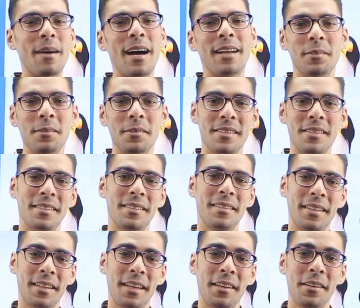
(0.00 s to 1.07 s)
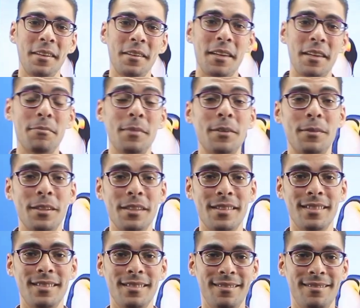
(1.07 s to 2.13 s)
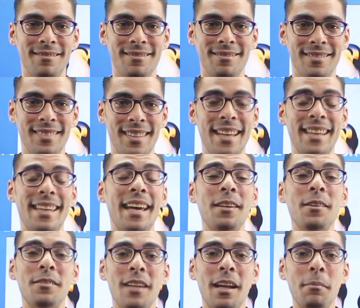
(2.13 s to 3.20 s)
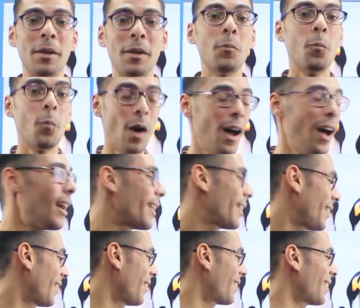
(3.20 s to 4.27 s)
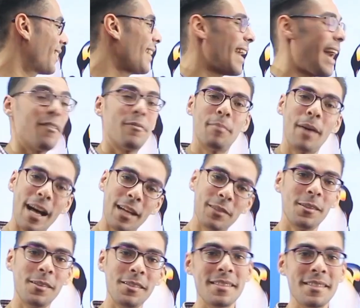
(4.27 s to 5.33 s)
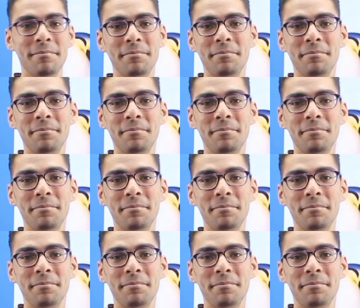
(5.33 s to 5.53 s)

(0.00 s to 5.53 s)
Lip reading: paddles. Can you give me a reason? Can you tell me why they have paddles?